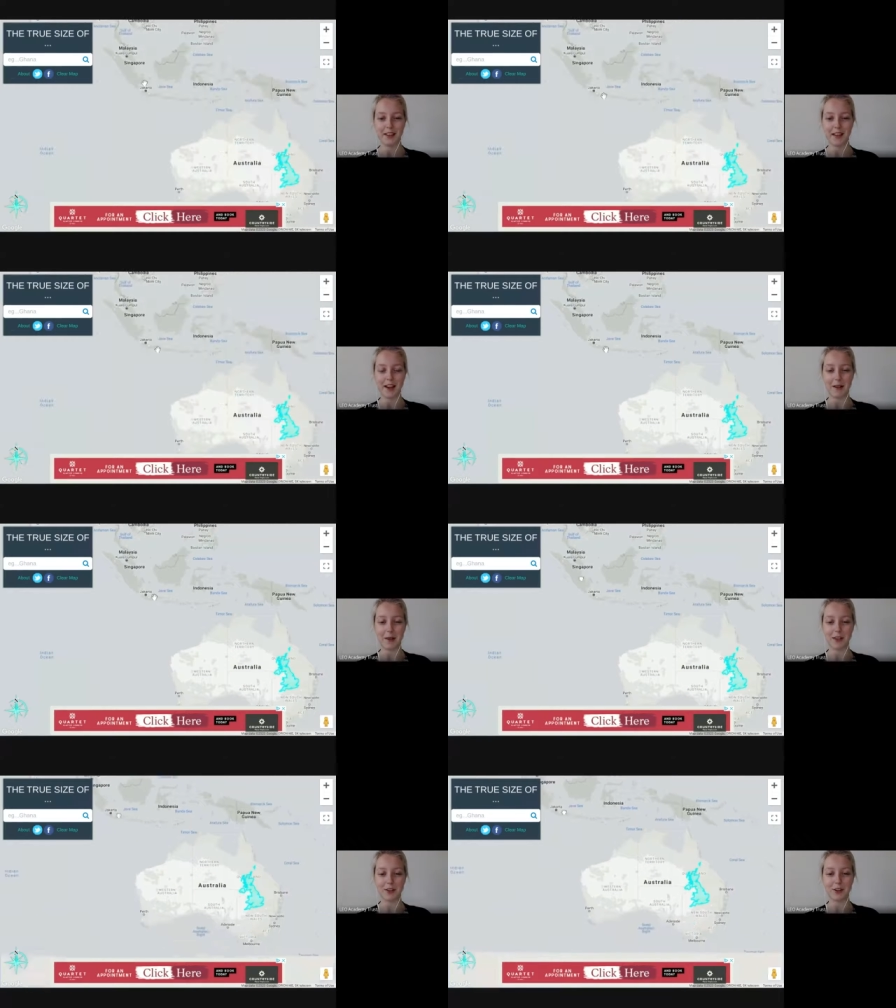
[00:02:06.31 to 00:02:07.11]
Um,
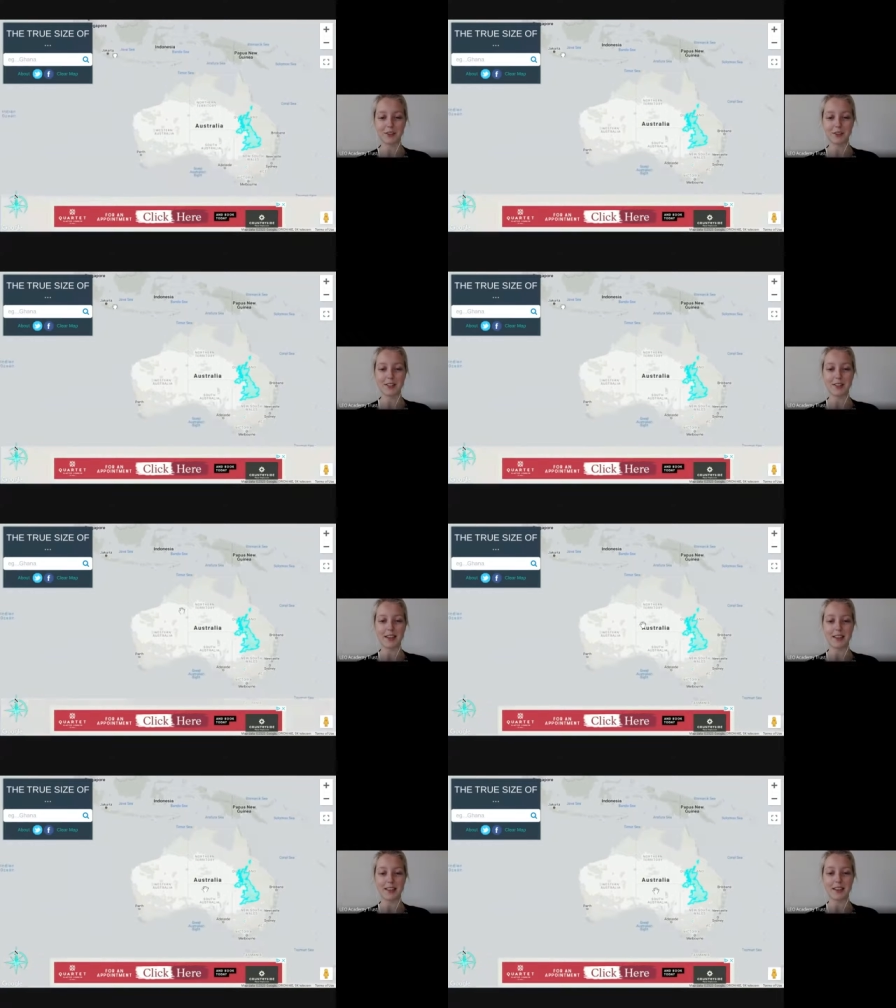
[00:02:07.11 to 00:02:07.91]
and you can just
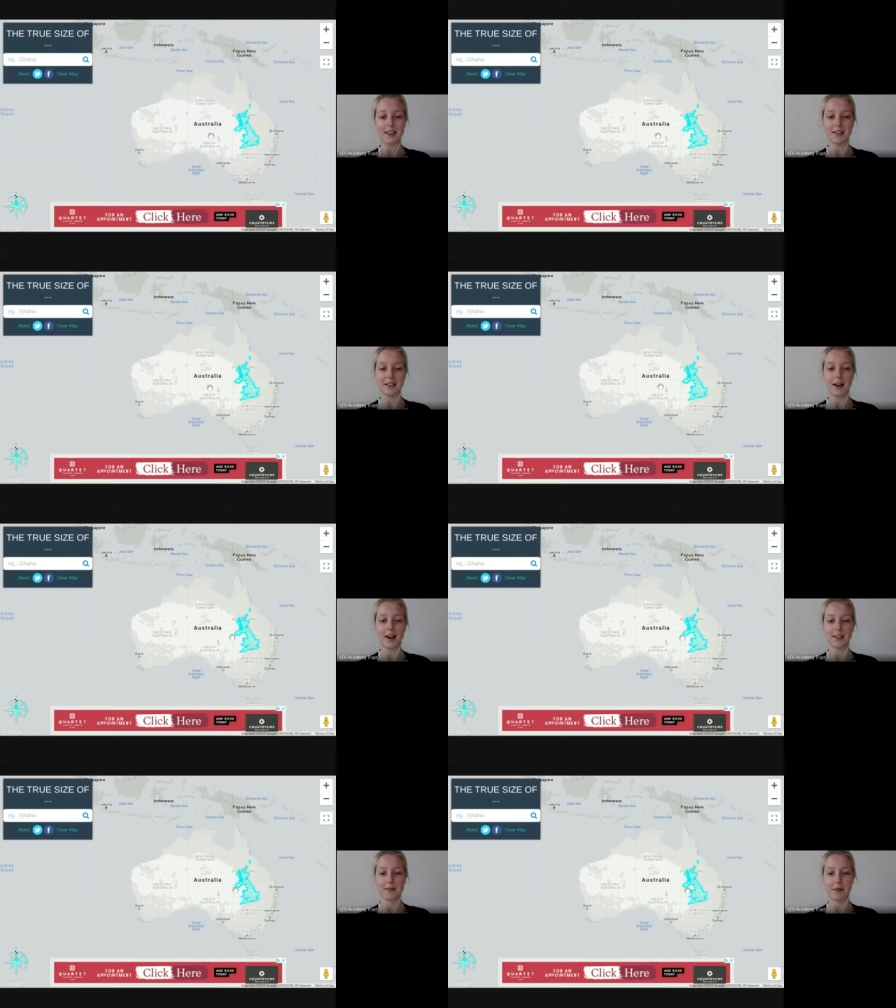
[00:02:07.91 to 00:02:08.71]
see the
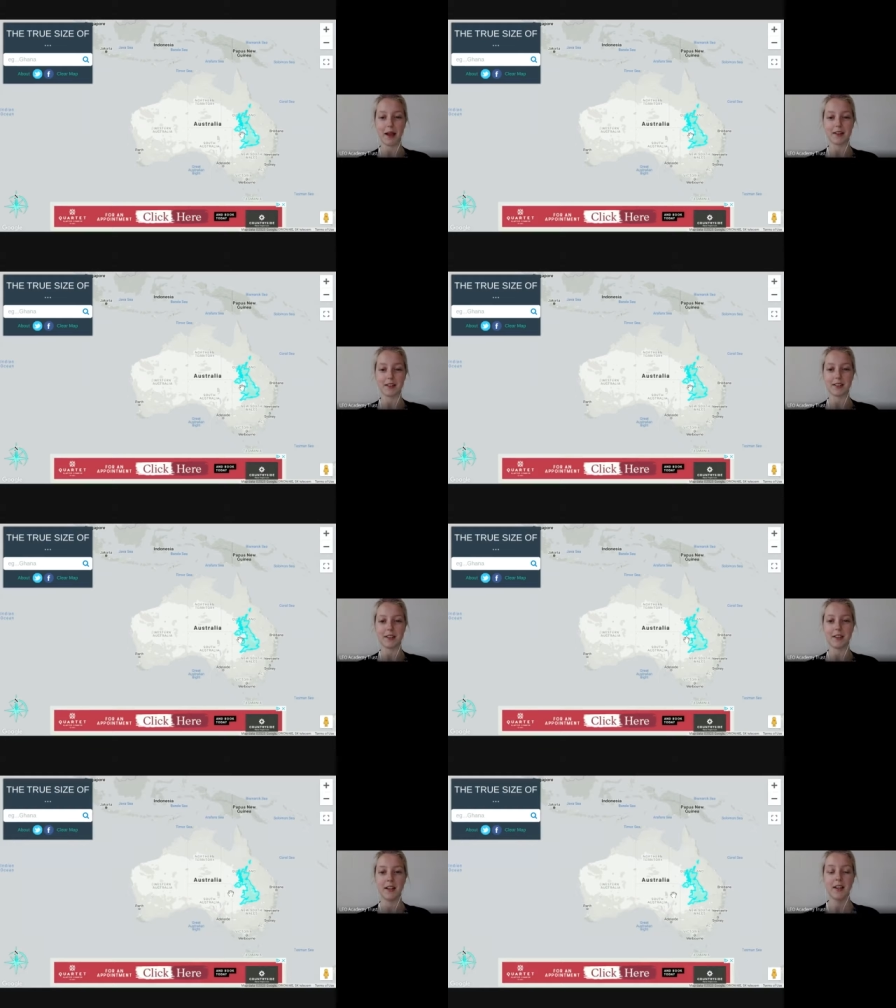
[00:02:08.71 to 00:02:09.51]
size
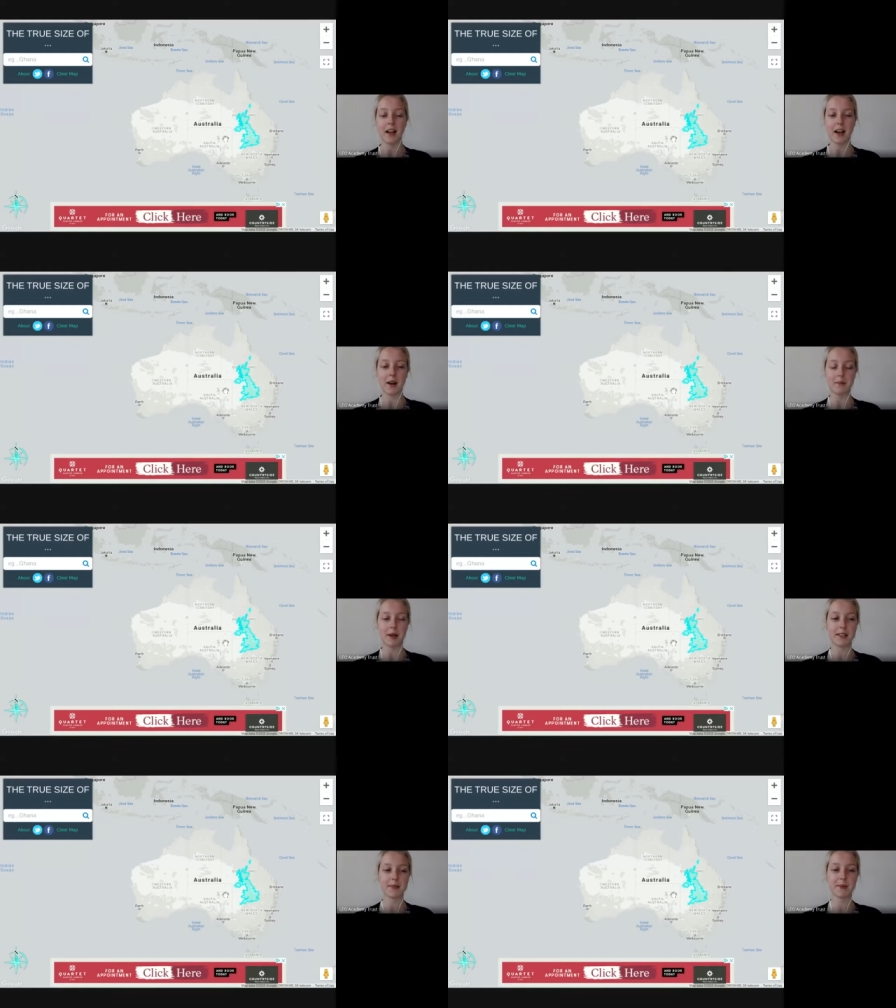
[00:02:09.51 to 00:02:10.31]
comparison, um, and
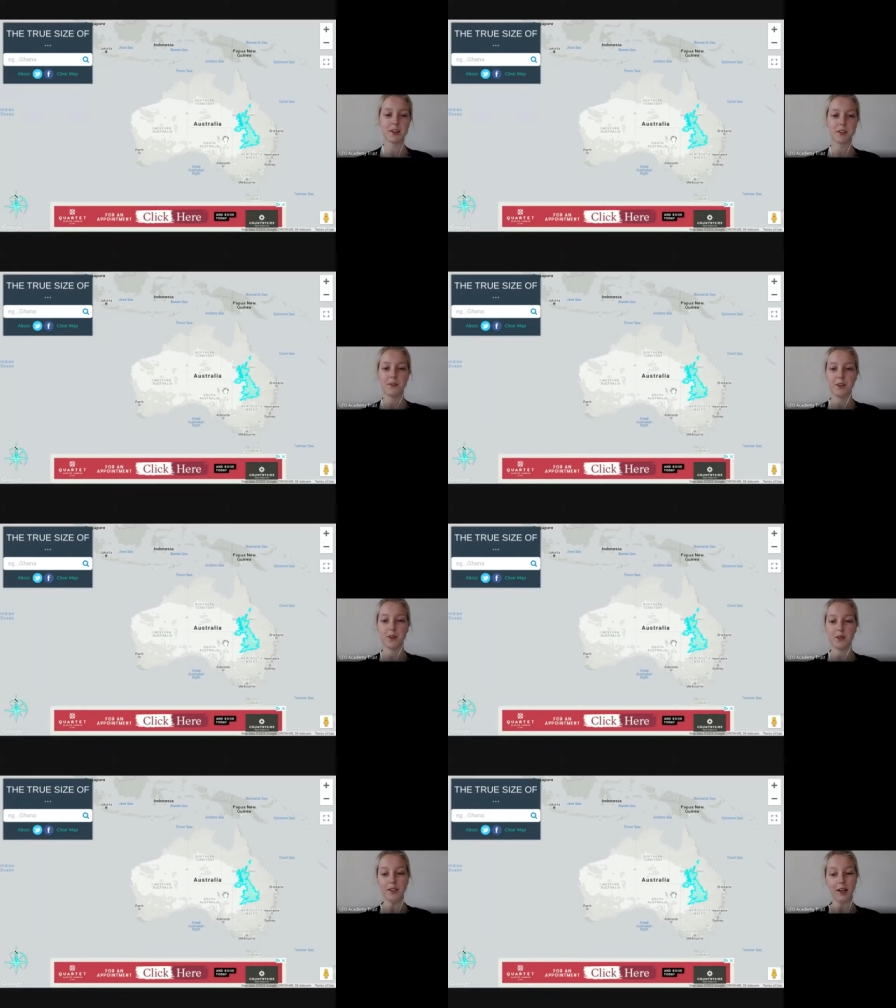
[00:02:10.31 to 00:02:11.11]
especially
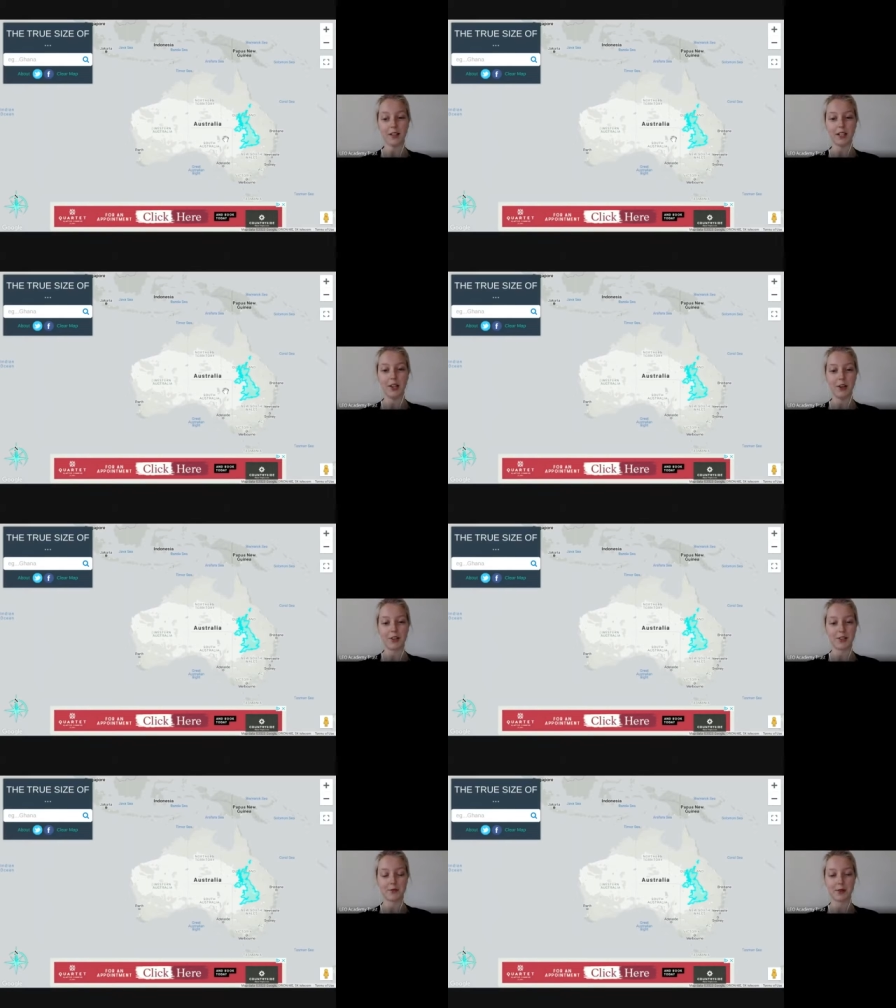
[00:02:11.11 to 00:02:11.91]
for younger learners
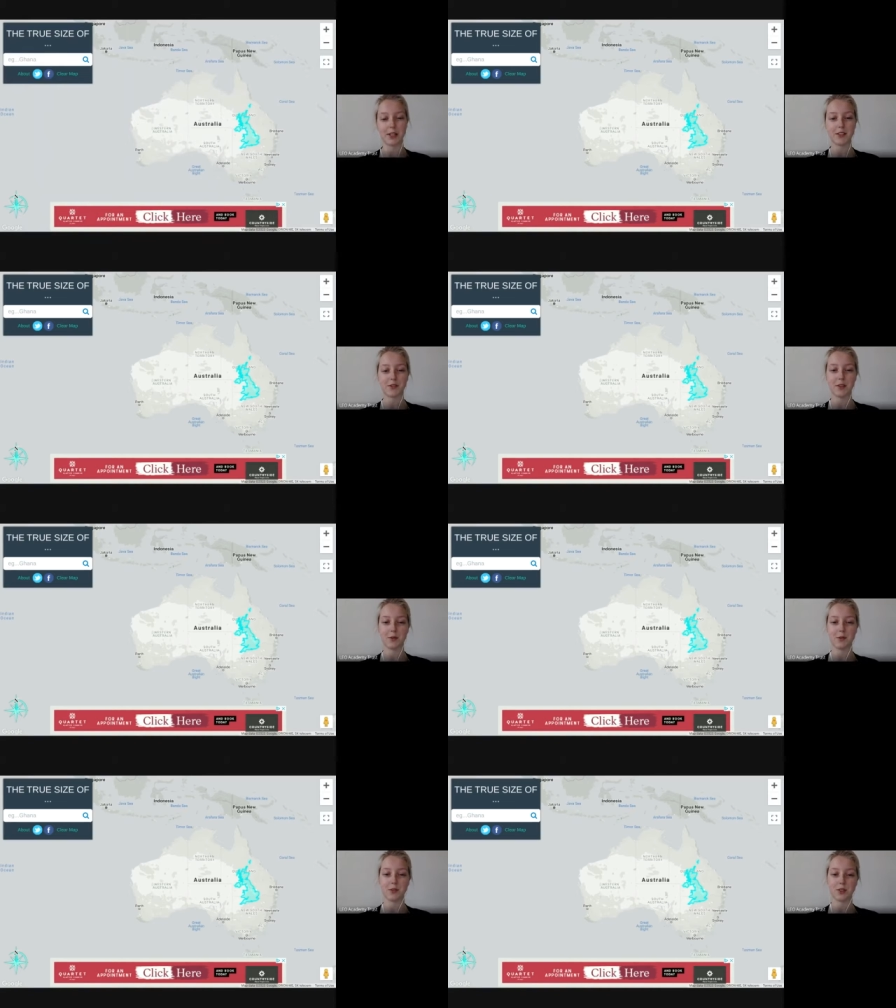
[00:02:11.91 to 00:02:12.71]
that really
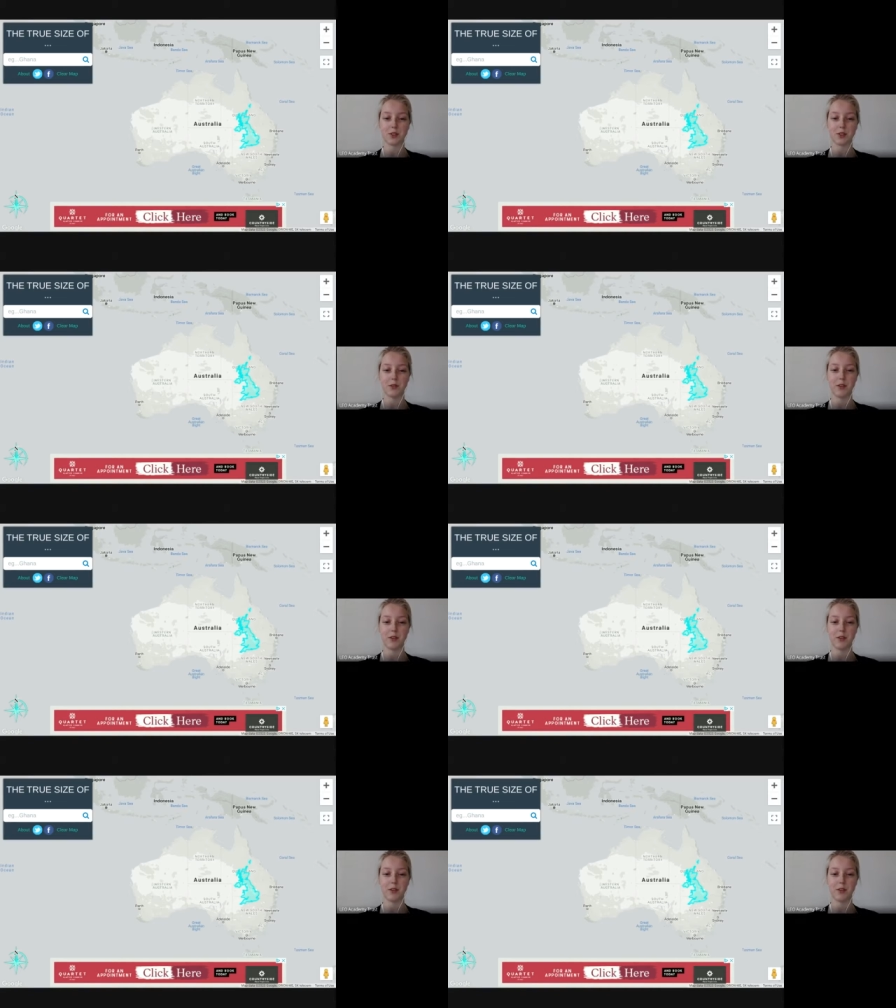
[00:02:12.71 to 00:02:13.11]
struggle to sort of